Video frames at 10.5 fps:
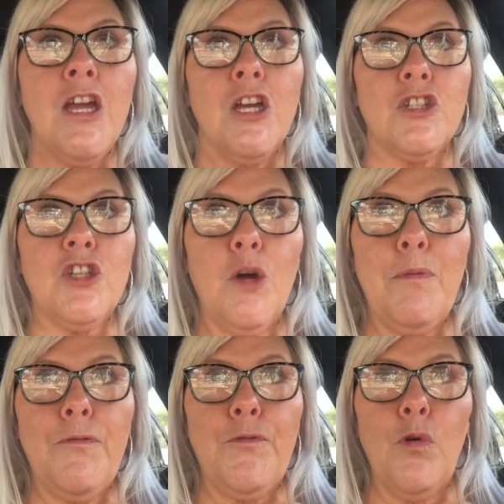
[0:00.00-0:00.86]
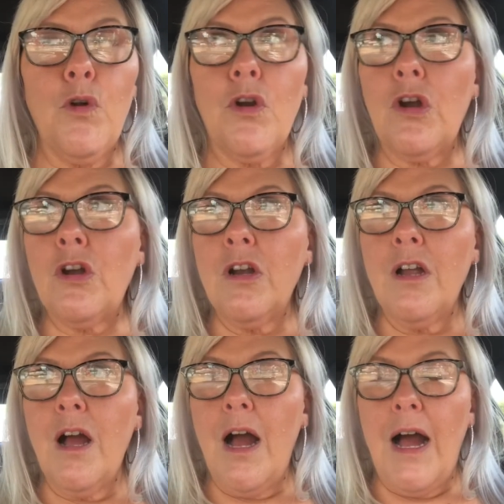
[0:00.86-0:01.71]
So before
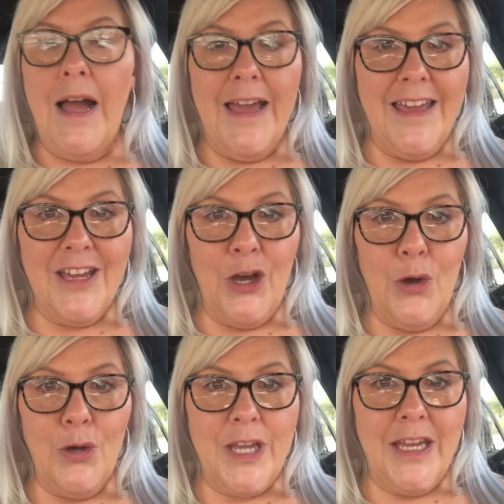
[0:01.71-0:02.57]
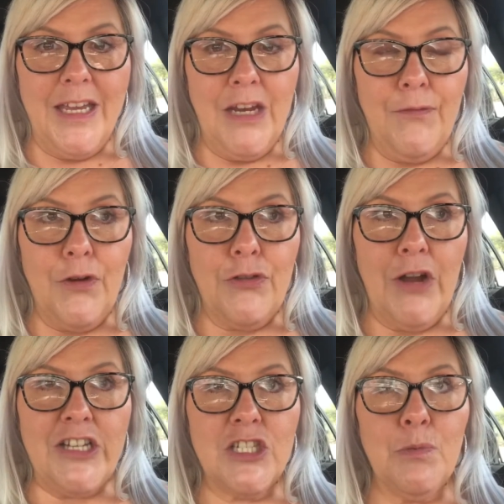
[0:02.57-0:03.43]
I get any further,
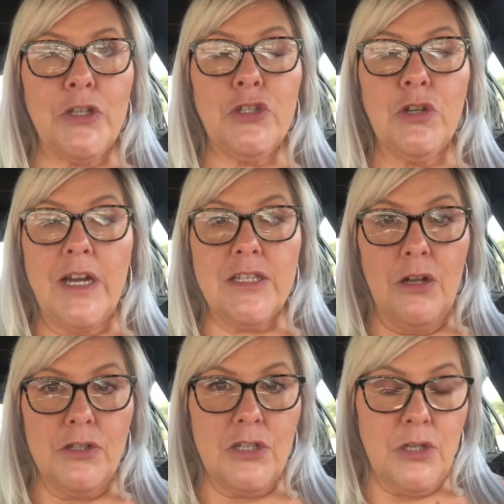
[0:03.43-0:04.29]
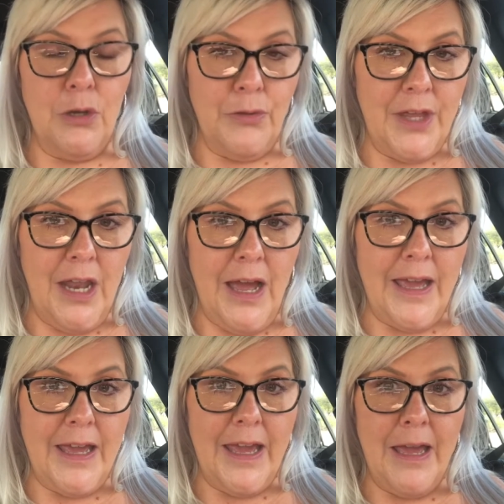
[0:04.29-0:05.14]
I just want you guys all to know that
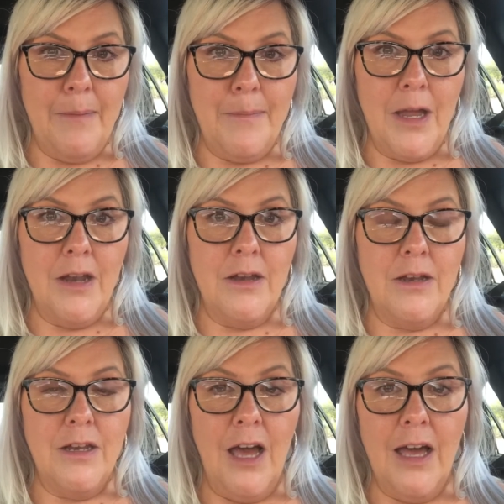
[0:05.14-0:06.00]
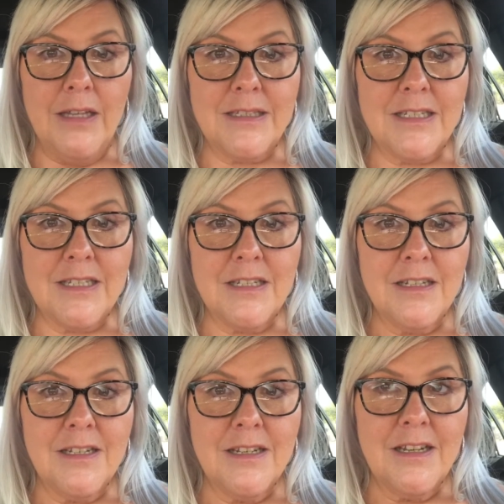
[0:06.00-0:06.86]
I am not
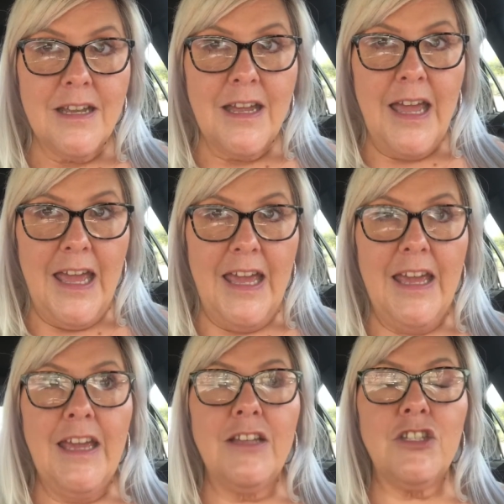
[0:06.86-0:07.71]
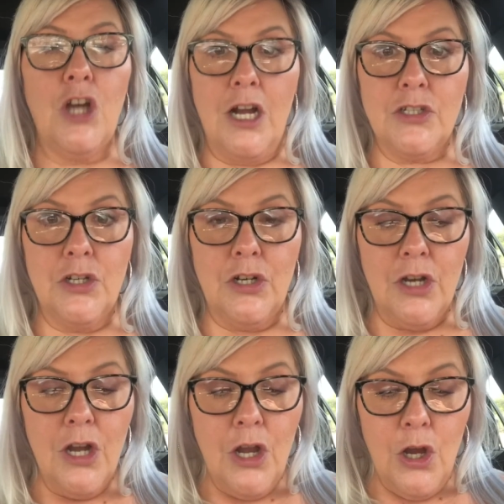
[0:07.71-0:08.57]
a
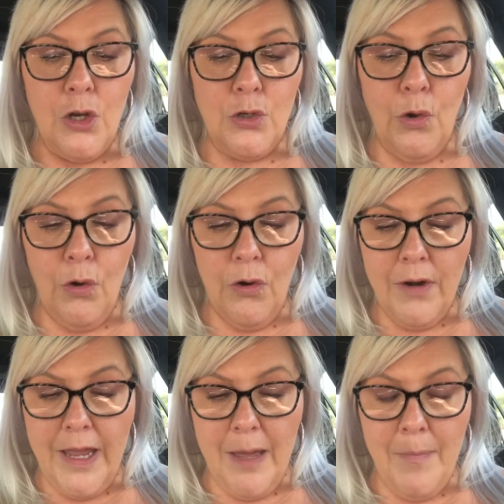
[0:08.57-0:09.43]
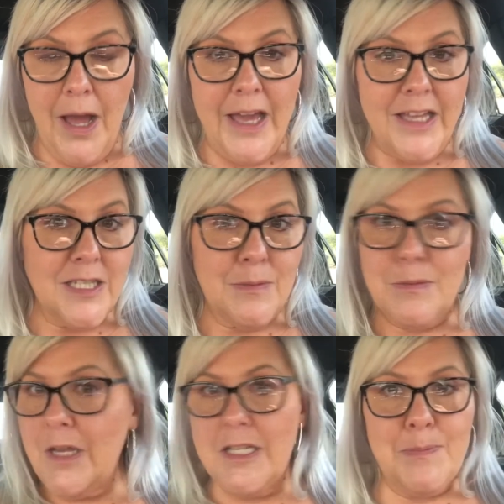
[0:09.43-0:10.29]
doctor, nor am I
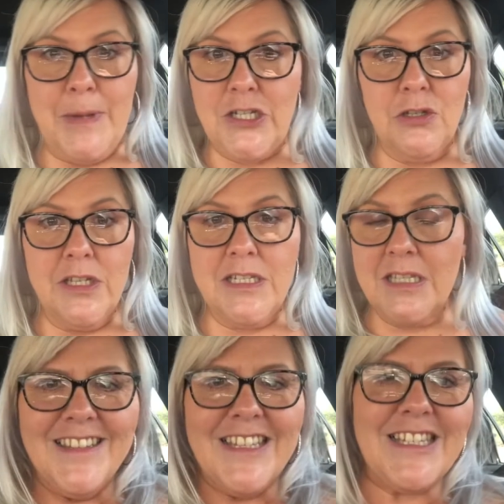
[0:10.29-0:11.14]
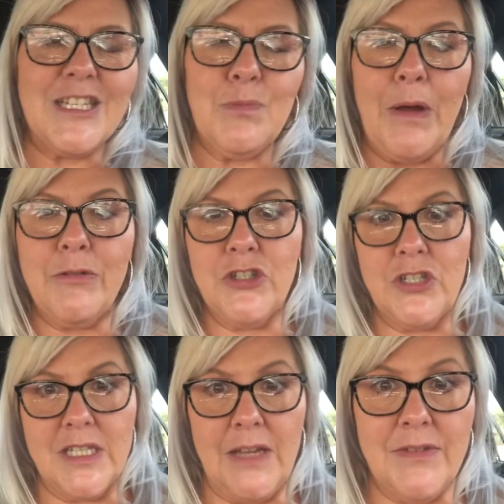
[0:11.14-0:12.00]
a specialist. This is what was
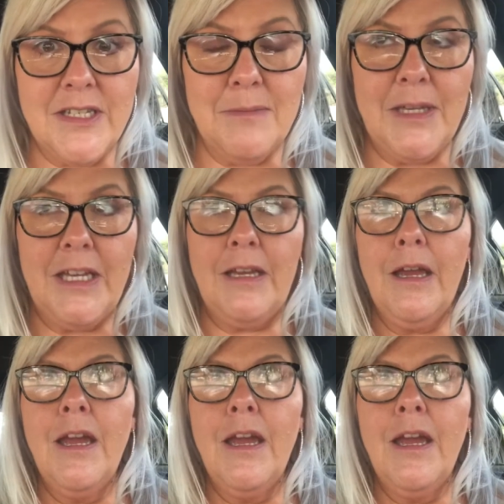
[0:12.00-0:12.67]
just given to me